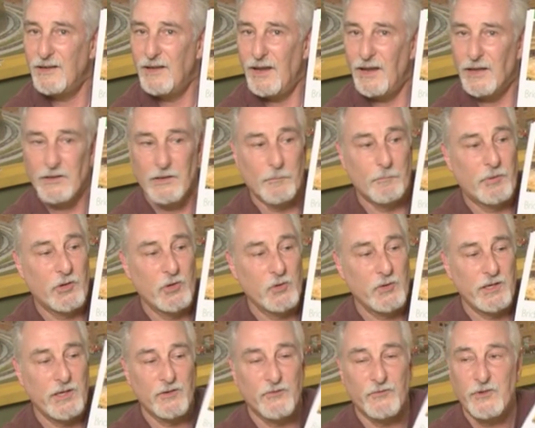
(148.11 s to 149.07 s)
And the
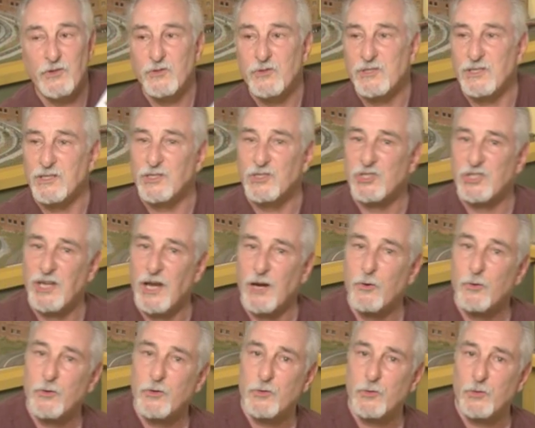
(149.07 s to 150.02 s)
beauty of using
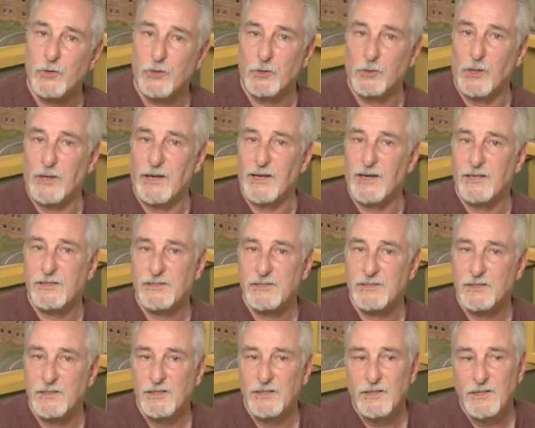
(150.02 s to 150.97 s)
shower door
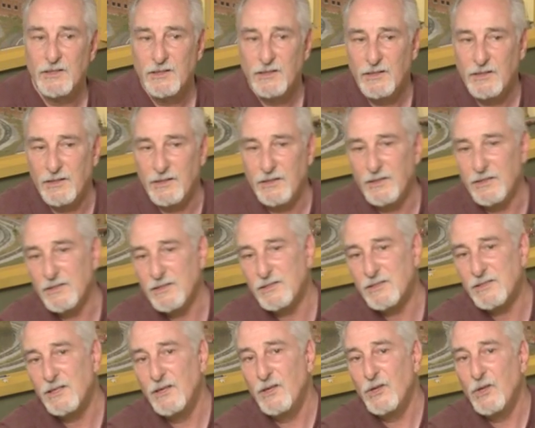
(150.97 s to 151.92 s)
glass
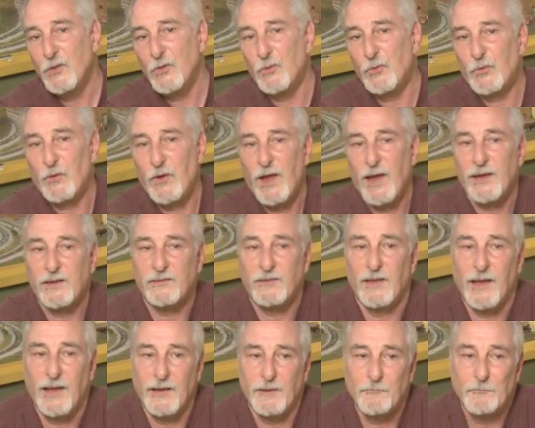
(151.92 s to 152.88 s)
is the fact
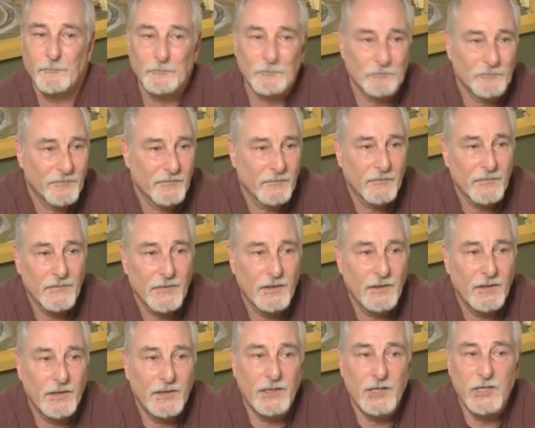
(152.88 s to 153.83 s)
that
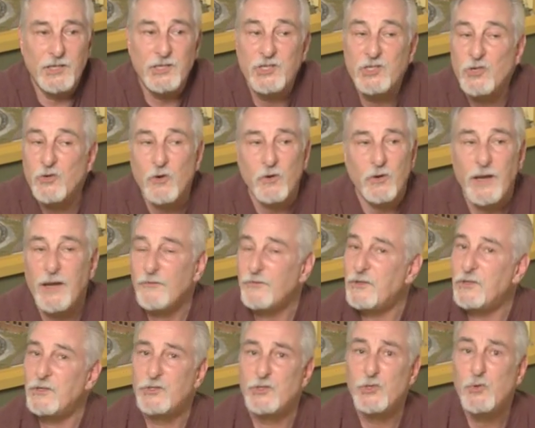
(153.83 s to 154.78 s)
you don't have
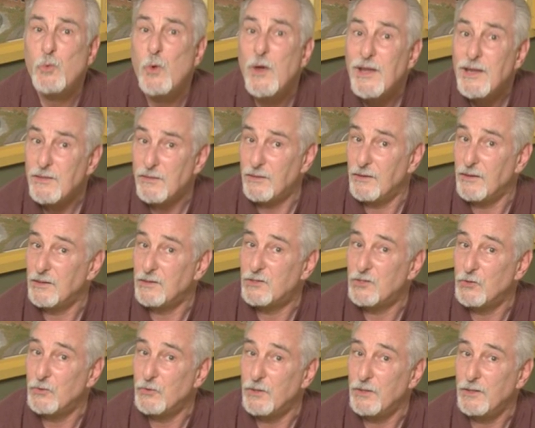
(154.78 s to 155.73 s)
to do anything
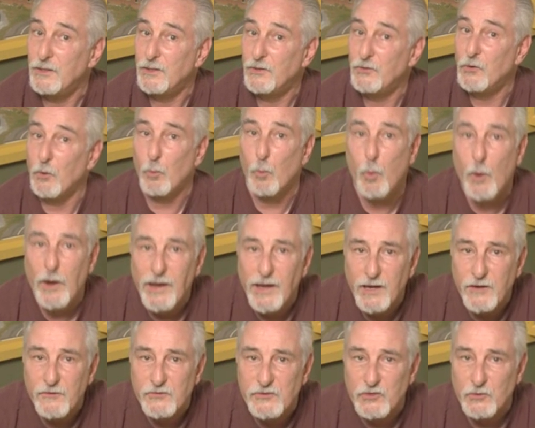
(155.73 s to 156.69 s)
to it. The
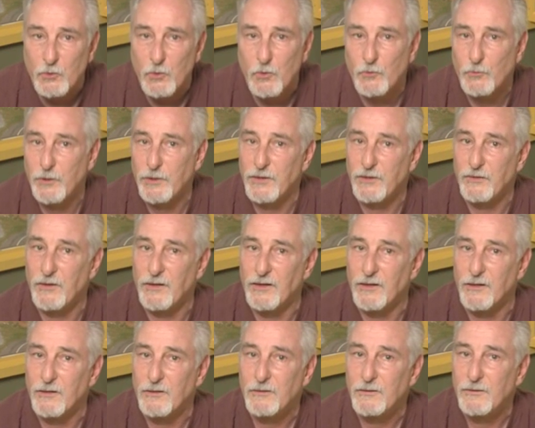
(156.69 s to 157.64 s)
waves are already
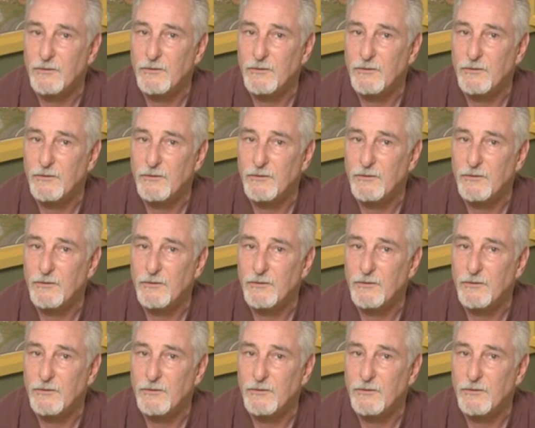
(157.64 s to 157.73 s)
there,